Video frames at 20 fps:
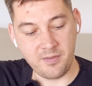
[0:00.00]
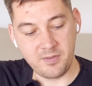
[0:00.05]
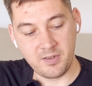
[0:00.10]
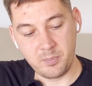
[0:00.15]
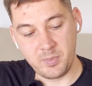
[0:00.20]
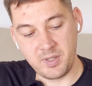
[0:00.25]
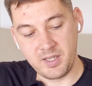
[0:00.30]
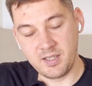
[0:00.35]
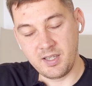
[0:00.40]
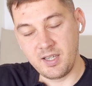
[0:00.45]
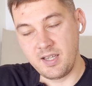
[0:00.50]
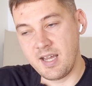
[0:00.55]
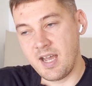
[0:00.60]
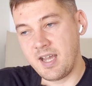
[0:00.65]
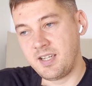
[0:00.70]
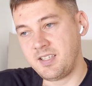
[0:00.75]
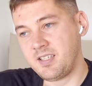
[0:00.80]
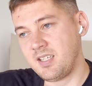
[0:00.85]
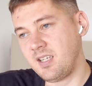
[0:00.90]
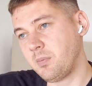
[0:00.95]
a big AI
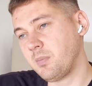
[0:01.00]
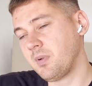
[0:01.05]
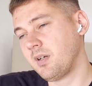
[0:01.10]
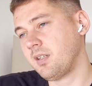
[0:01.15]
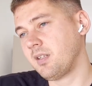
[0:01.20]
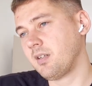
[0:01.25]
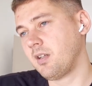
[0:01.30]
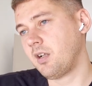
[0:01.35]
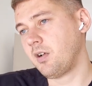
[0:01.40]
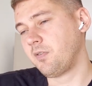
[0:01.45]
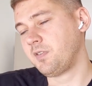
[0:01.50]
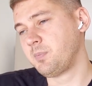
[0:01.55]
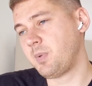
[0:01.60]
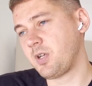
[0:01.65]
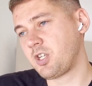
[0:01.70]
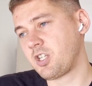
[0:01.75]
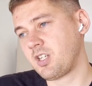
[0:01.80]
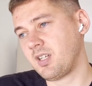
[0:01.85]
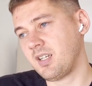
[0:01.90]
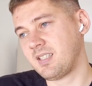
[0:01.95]
team and a lot of
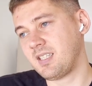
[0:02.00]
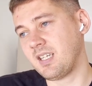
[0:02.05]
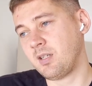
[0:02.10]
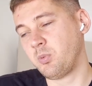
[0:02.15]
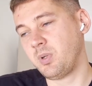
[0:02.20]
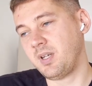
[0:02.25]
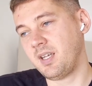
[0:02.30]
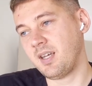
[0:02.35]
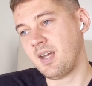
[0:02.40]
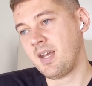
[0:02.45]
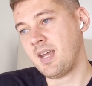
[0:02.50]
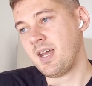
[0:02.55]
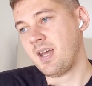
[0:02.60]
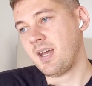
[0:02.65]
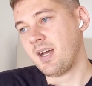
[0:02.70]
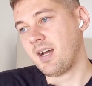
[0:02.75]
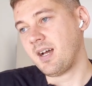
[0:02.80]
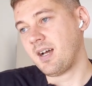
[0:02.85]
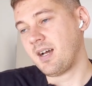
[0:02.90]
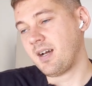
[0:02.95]
specialists, and
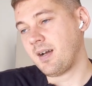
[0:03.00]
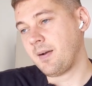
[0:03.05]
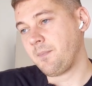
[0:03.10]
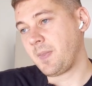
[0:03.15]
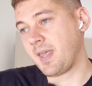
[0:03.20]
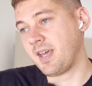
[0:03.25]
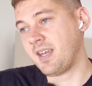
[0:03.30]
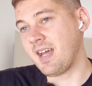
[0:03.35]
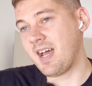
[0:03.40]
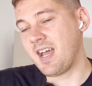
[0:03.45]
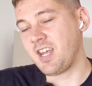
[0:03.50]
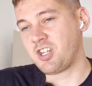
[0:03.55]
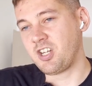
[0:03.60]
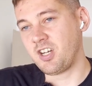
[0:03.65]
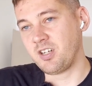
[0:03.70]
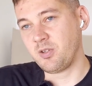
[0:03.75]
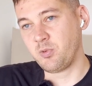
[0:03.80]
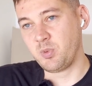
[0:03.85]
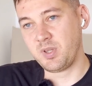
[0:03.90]
I shared with